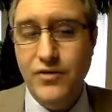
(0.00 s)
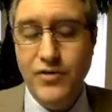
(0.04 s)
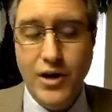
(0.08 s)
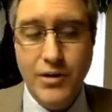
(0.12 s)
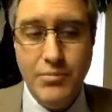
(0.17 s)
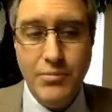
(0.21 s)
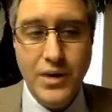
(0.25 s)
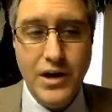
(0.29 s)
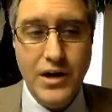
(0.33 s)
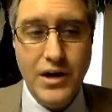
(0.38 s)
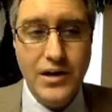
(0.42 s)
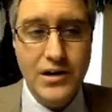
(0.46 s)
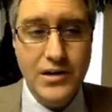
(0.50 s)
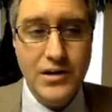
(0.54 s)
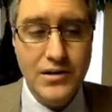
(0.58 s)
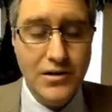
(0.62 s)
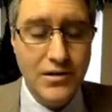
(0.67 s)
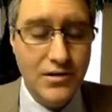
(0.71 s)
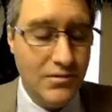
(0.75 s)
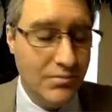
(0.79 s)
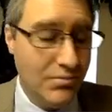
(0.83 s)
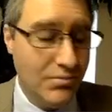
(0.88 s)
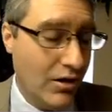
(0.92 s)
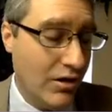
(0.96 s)
I may,
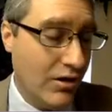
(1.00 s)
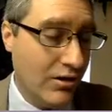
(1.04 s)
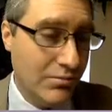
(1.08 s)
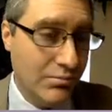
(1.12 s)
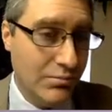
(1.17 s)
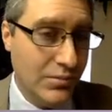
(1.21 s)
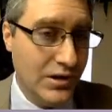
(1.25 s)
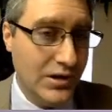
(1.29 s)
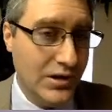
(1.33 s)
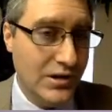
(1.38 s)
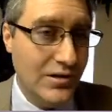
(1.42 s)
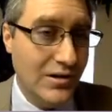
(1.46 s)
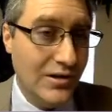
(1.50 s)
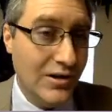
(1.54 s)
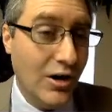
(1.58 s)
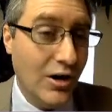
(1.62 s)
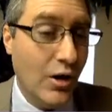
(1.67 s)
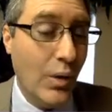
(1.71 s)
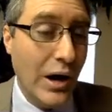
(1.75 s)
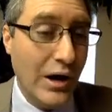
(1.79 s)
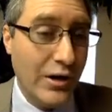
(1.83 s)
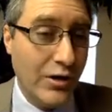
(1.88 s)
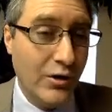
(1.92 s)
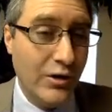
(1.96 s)
pardon me,
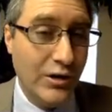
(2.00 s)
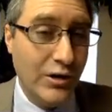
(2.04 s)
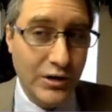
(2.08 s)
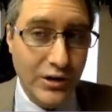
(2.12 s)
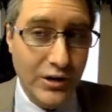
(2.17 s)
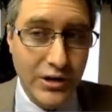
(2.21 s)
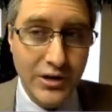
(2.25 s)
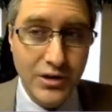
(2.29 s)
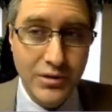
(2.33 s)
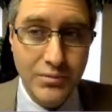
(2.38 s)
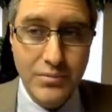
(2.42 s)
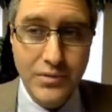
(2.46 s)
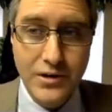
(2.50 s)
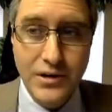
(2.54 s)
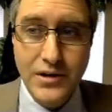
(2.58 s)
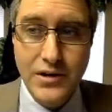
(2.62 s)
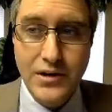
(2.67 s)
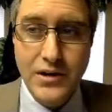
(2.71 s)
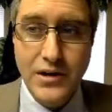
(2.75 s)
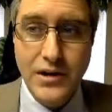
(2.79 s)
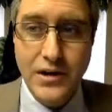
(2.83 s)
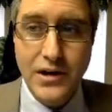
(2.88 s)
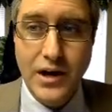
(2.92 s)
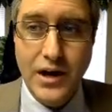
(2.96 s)
go out on a limb
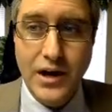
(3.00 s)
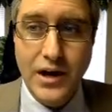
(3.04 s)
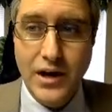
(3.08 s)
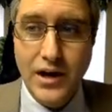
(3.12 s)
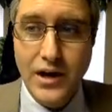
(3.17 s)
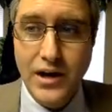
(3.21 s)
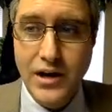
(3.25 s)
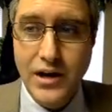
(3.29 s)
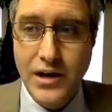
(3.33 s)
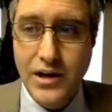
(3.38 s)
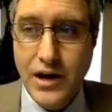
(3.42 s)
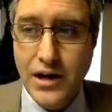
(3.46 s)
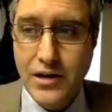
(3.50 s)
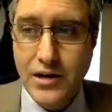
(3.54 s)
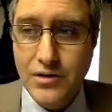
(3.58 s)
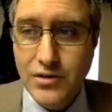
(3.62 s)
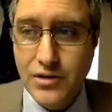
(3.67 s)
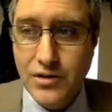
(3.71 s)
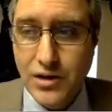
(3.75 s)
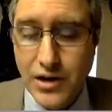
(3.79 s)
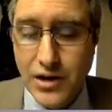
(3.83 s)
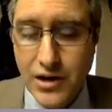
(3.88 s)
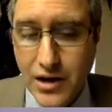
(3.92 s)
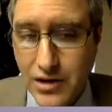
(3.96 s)

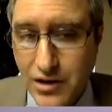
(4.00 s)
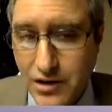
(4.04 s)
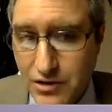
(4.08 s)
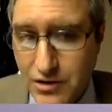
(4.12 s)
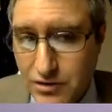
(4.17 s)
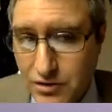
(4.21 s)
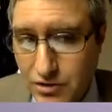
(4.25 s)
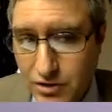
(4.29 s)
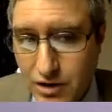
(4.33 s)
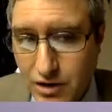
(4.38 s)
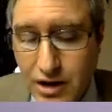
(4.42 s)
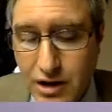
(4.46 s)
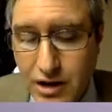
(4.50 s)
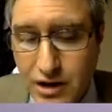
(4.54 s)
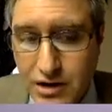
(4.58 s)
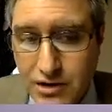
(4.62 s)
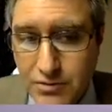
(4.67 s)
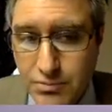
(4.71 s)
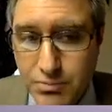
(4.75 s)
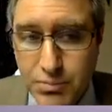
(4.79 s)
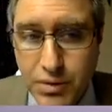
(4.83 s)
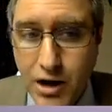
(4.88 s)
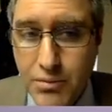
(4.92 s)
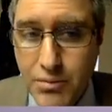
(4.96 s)
and say
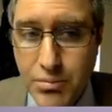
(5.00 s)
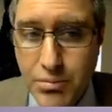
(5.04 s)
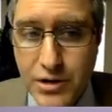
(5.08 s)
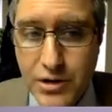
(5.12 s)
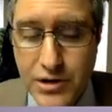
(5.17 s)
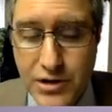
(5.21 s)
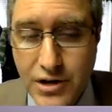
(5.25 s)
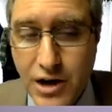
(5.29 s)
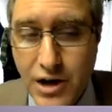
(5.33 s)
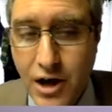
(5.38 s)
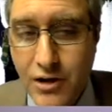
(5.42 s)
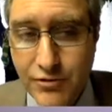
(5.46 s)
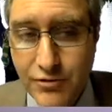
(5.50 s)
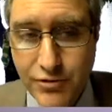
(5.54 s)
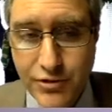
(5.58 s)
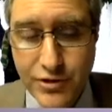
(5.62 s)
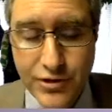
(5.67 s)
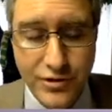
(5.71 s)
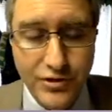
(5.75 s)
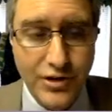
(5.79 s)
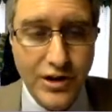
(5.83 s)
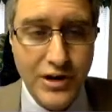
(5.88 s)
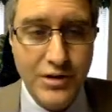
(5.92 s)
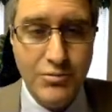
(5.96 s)
it's probably not for the
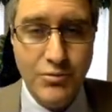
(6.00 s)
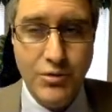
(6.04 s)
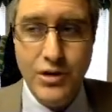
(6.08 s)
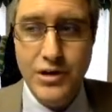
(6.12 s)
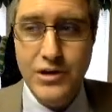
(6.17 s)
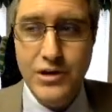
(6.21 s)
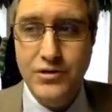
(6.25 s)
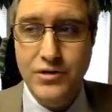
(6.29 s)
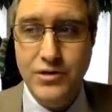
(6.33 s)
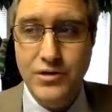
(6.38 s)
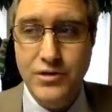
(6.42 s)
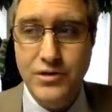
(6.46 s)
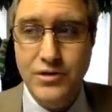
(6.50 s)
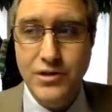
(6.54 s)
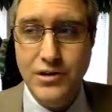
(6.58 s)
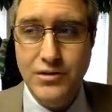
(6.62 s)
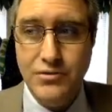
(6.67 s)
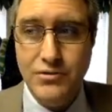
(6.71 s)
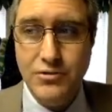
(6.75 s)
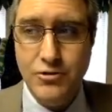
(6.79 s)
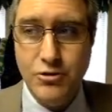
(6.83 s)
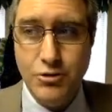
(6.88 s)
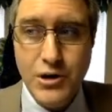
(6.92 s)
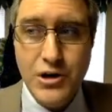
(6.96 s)
same reason
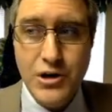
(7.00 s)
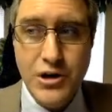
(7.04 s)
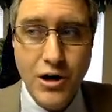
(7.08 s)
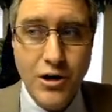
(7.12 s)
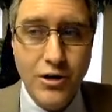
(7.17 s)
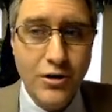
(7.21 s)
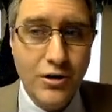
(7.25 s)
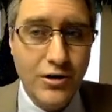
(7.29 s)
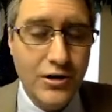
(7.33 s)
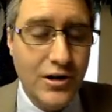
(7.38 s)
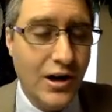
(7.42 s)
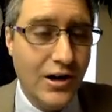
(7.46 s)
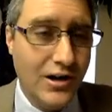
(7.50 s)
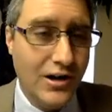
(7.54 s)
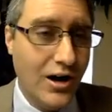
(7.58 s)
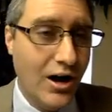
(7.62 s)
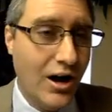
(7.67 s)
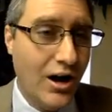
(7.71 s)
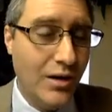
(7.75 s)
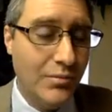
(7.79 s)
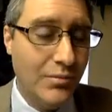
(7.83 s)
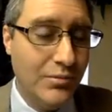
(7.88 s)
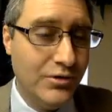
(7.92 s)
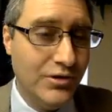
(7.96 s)
that
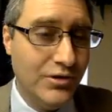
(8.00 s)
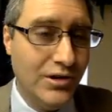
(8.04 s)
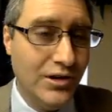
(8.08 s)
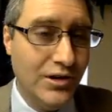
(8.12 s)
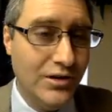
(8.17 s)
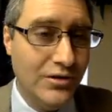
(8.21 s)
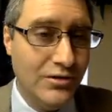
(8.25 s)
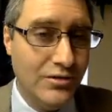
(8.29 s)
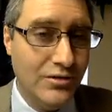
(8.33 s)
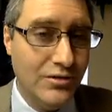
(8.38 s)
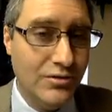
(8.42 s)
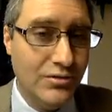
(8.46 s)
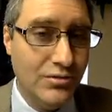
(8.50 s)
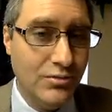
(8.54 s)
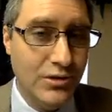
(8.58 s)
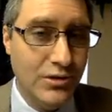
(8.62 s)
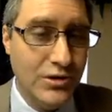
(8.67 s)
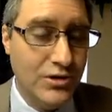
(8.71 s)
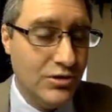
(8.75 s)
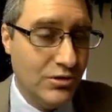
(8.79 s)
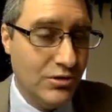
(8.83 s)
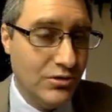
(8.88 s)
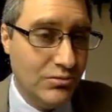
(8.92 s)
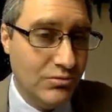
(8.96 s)
treehugger.com says we
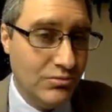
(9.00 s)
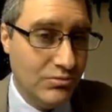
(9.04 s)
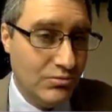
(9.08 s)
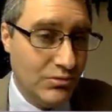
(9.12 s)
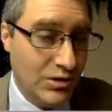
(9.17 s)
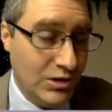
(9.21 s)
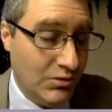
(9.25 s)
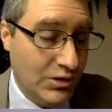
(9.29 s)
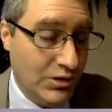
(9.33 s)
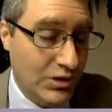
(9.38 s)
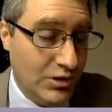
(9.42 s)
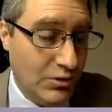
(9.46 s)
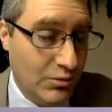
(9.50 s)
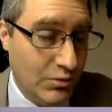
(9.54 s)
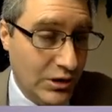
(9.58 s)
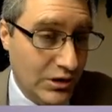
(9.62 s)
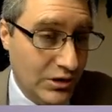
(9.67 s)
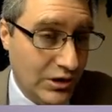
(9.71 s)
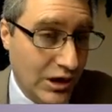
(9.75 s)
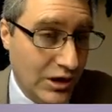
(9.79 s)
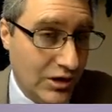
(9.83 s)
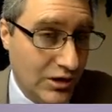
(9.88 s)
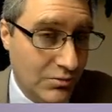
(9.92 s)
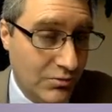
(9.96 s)
should we, we don't we
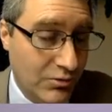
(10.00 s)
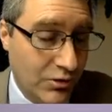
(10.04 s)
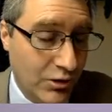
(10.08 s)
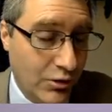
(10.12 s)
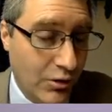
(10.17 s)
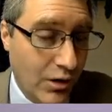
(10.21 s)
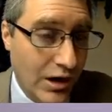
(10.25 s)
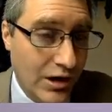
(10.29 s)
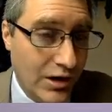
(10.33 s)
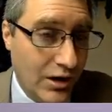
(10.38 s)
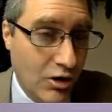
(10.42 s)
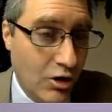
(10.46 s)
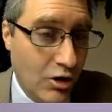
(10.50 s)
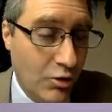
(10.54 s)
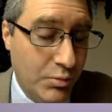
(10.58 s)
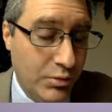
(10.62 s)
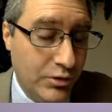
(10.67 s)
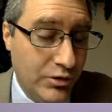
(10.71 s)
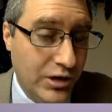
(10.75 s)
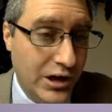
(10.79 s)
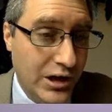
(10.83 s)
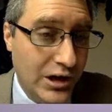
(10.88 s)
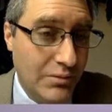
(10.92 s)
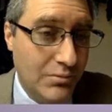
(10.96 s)
take them for granted. I hope we'll
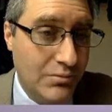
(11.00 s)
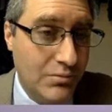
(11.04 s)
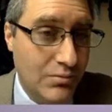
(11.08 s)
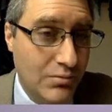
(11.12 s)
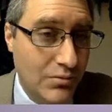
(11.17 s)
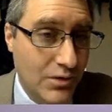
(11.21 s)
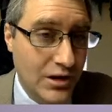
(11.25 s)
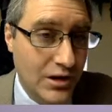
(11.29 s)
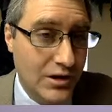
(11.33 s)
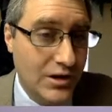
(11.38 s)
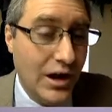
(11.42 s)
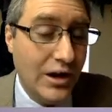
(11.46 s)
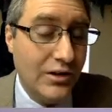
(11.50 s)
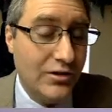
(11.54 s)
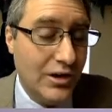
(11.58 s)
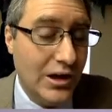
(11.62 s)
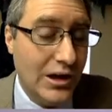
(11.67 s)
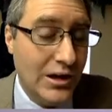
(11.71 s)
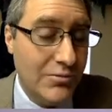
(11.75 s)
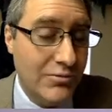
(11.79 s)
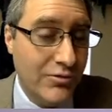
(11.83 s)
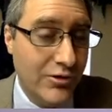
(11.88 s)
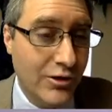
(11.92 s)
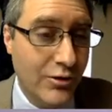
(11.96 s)
take them not take
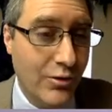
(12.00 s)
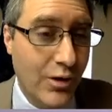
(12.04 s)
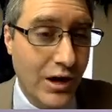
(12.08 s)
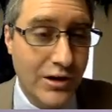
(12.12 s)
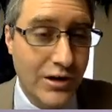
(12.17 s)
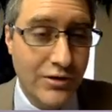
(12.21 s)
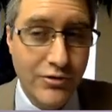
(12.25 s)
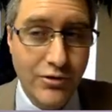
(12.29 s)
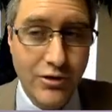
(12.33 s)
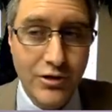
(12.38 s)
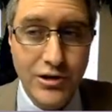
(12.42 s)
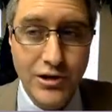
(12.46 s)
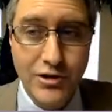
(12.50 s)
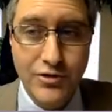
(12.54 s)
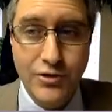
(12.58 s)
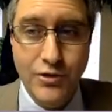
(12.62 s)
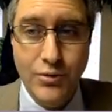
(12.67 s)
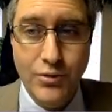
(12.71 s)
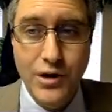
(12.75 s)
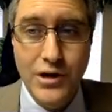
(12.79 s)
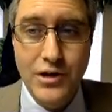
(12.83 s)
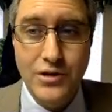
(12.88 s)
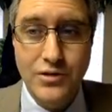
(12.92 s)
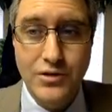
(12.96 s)
them for granted for a different
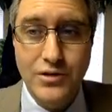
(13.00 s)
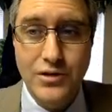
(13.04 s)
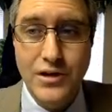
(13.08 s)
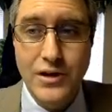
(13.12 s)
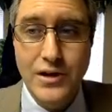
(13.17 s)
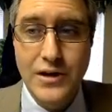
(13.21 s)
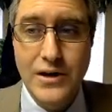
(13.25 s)
reason.